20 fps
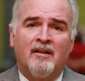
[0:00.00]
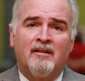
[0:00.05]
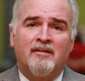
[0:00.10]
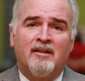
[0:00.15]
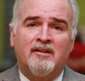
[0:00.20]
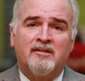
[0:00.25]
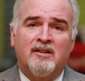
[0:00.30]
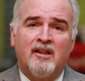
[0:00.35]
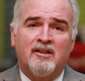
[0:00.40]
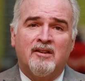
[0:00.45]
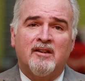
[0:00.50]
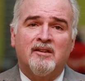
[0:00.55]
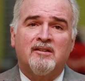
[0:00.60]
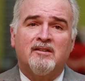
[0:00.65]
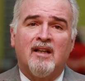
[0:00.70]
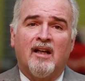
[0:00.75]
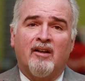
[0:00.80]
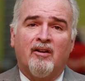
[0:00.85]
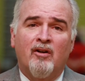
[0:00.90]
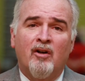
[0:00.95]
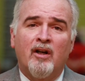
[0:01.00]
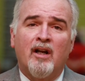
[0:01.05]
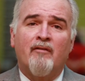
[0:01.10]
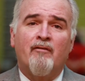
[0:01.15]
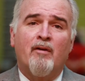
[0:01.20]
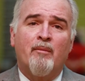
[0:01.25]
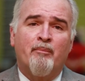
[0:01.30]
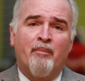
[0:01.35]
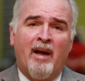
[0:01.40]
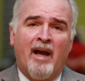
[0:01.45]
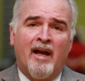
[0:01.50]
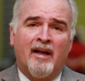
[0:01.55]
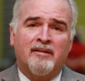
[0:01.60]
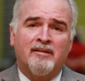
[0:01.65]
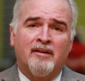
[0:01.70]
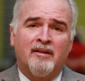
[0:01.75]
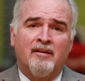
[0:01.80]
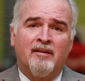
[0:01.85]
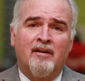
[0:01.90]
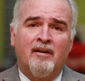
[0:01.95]
decisions that could have
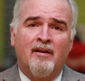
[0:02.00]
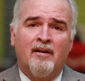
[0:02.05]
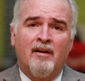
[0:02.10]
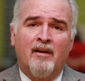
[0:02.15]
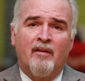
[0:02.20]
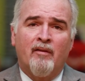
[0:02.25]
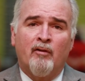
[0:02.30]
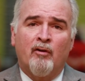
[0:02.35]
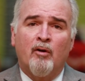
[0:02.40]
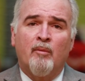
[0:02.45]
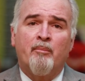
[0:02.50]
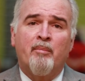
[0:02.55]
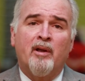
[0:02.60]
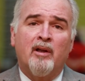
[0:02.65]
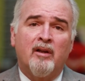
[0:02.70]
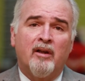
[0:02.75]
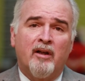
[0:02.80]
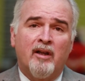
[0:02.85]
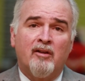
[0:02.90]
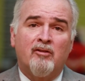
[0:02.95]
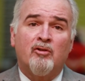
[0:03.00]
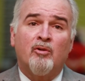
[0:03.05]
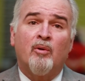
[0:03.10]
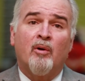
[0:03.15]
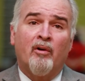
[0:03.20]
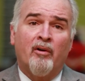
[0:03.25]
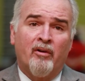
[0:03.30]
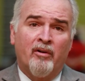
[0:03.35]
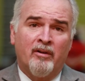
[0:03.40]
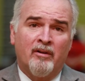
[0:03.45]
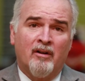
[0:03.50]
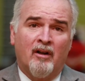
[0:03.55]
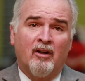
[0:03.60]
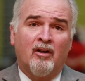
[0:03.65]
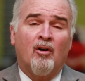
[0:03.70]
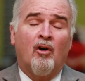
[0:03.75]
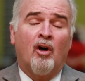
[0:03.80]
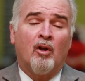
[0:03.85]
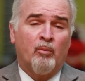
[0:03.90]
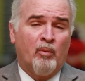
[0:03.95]
impacted their ability to earn a
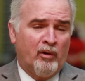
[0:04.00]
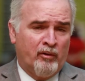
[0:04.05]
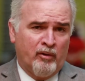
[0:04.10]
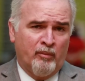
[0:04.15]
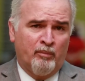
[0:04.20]
Caldwell